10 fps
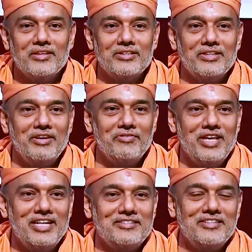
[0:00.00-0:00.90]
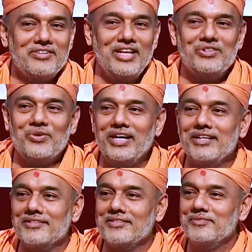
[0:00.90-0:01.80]
Just if yes, just raise your
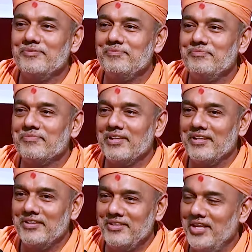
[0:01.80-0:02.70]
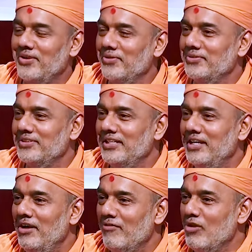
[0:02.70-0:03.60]
hands. Thank you.
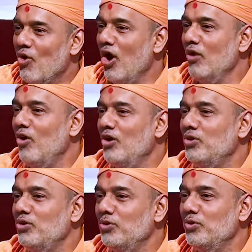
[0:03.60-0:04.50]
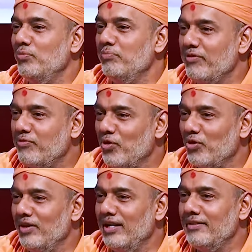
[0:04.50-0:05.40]
We all want to,
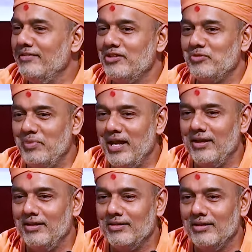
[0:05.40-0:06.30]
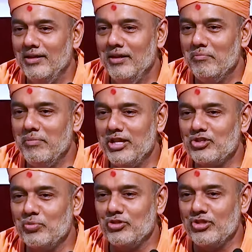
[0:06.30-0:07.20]
before we leave this planet, make
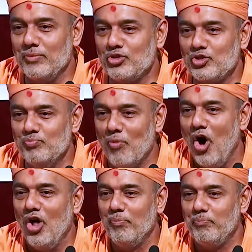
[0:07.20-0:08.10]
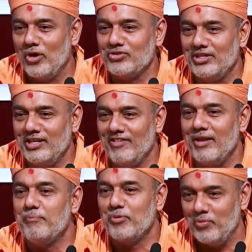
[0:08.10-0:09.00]
some small positive
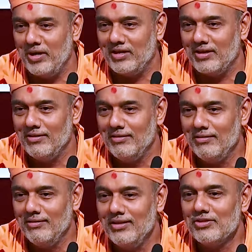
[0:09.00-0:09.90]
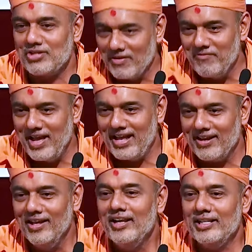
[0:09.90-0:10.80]
improvement
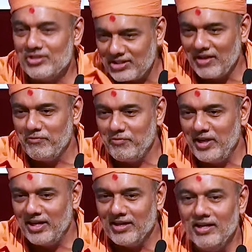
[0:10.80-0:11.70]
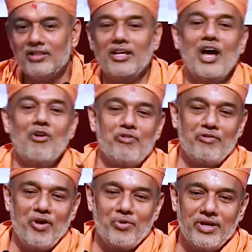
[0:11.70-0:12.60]
somewhere in some field Then how
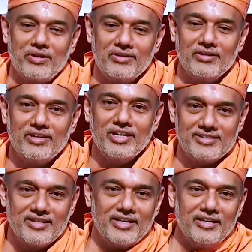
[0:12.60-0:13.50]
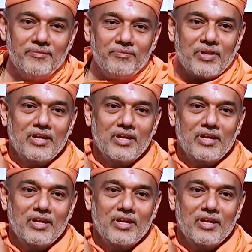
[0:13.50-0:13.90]
we found it. Isn't it?